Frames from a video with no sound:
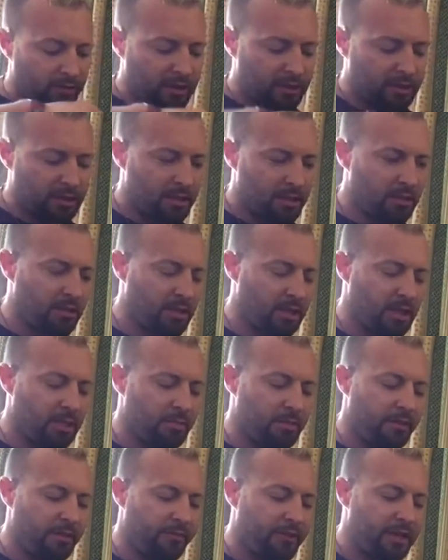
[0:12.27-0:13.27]
Well, I don't look like
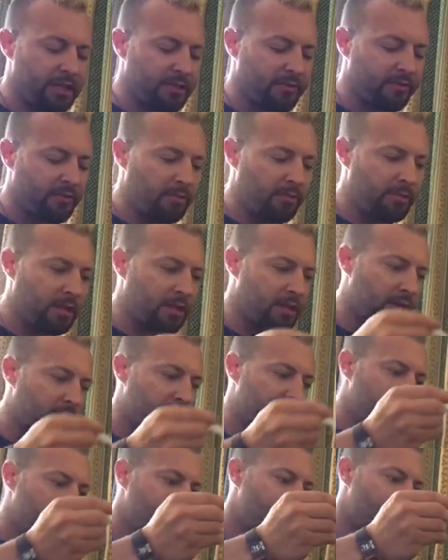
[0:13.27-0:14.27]
I'm in a festival
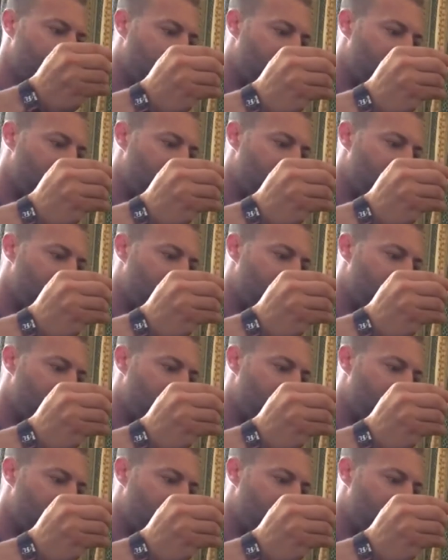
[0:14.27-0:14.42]
because